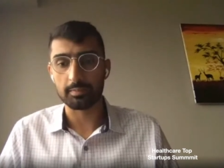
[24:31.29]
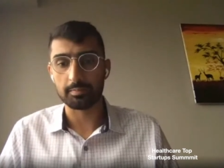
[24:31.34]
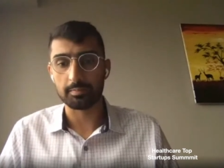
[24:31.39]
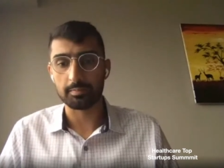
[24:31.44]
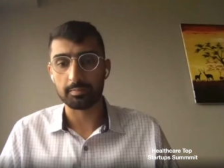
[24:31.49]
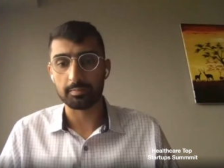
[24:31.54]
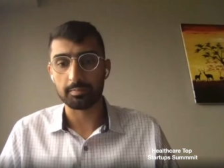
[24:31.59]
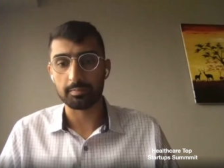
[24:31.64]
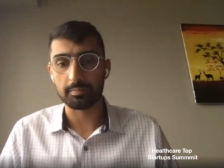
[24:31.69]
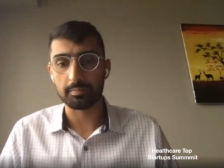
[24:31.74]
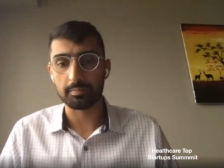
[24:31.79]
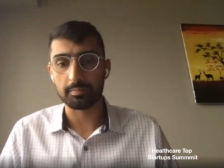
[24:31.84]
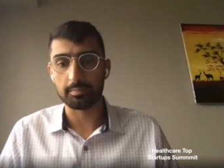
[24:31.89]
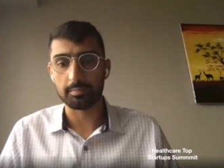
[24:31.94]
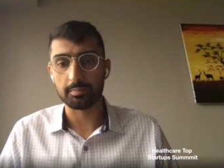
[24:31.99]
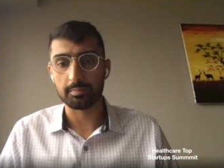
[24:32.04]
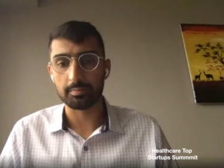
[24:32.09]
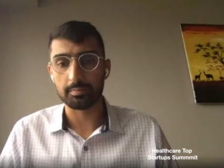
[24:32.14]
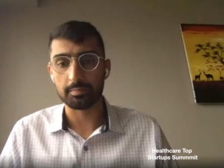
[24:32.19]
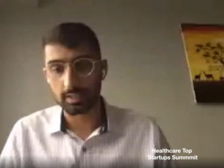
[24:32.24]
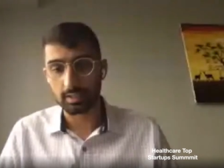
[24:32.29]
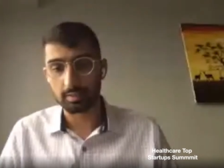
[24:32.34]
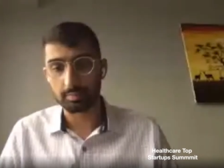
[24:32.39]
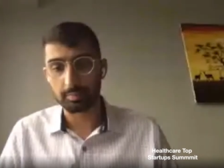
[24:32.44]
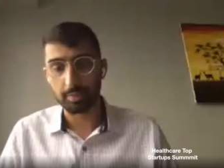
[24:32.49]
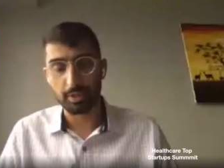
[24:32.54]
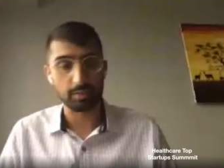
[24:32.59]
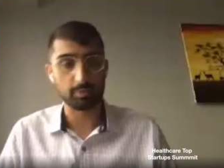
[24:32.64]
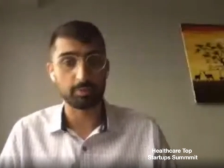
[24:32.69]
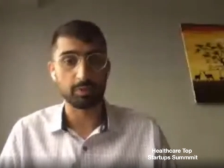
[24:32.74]
tremendously
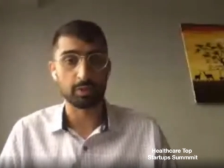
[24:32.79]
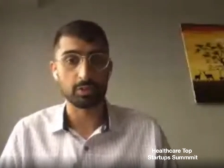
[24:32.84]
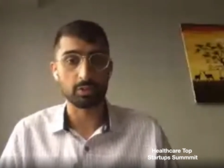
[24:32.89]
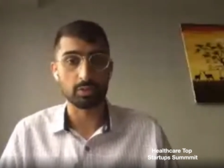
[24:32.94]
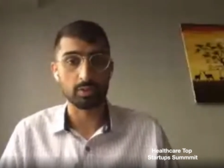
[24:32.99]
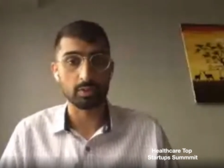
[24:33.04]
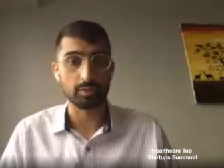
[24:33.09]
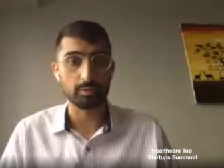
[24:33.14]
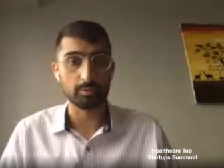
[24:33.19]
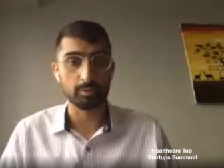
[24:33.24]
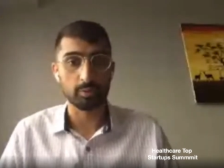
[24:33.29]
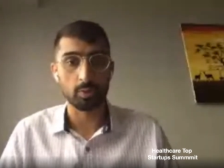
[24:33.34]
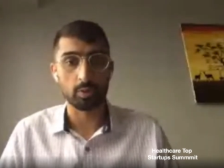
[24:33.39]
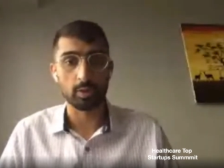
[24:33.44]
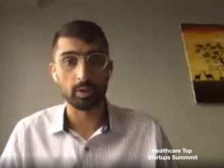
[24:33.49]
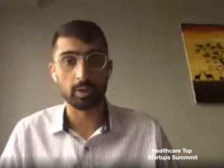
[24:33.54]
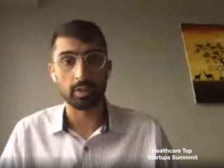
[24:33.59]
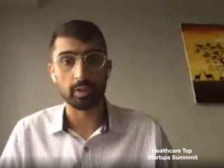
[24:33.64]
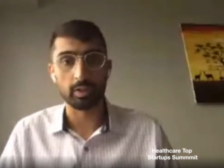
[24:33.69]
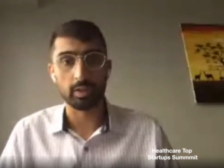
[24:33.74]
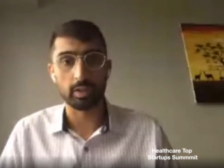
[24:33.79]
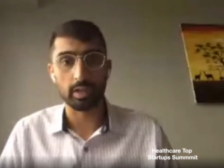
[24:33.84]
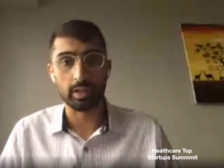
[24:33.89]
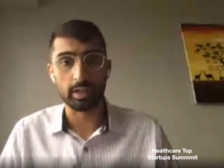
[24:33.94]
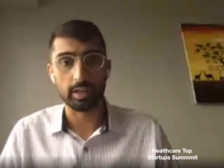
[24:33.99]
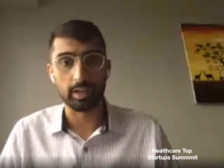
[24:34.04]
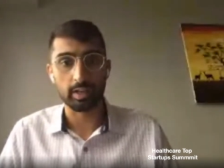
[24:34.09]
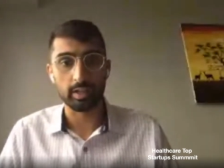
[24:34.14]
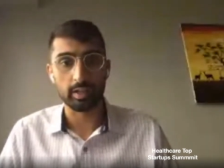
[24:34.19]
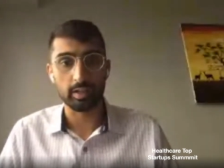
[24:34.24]
beneficial for
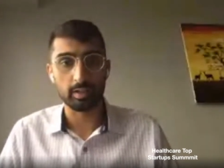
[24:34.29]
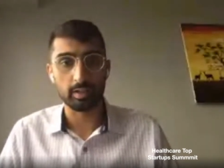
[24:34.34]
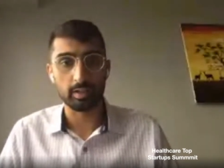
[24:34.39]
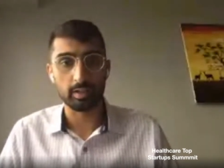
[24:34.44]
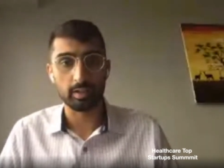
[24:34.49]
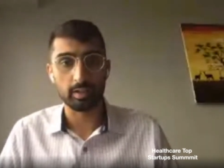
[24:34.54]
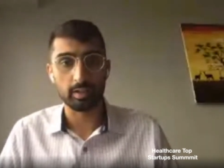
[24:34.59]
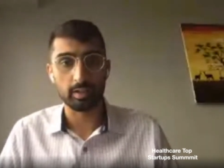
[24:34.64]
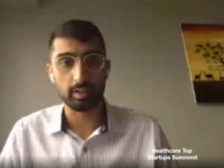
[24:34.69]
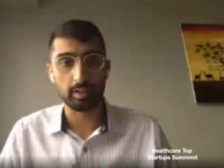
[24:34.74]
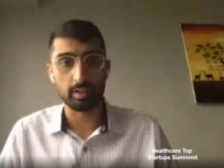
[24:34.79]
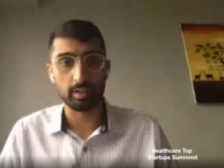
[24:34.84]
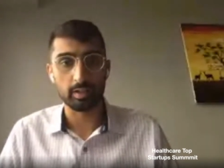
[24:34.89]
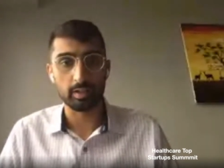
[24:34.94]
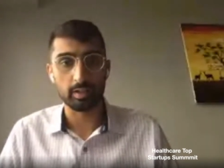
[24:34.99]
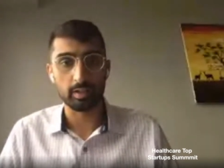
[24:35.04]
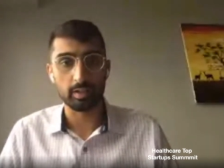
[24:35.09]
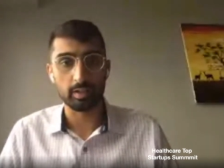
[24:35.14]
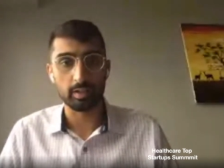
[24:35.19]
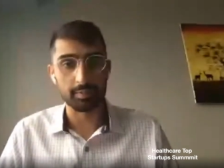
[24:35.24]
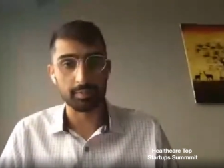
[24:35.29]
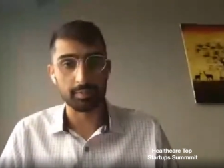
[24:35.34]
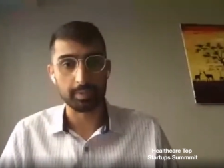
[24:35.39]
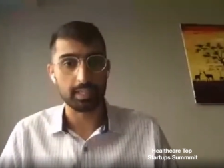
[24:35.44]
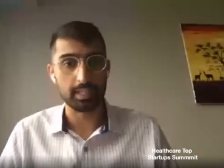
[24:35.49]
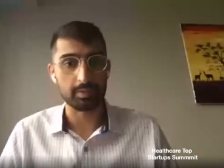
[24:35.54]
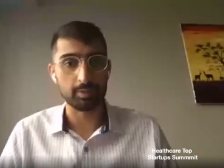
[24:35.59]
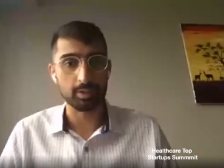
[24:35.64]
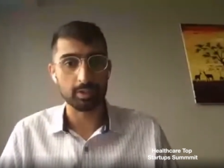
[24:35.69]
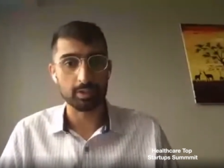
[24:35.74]
the company, because it gave
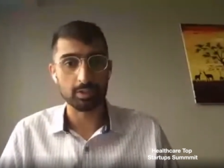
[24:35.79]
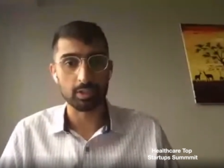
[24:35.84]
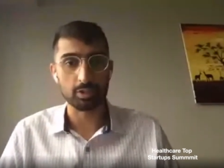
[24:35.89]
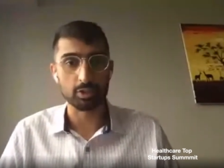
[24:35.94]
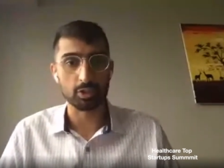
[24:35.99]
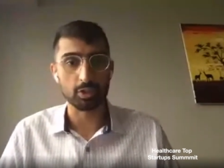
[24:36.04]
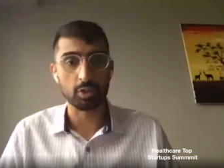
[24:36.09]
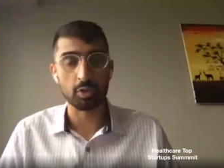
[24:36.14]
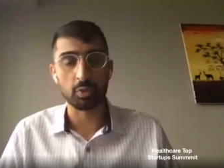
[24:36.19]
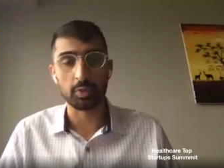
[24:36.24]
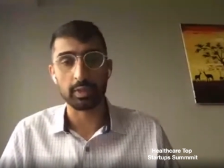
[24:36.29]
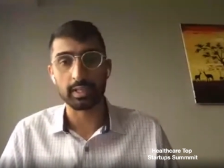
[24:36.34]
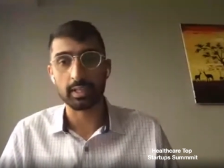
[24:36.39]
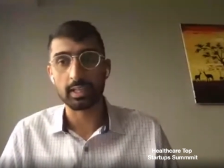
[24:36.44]
us such a quick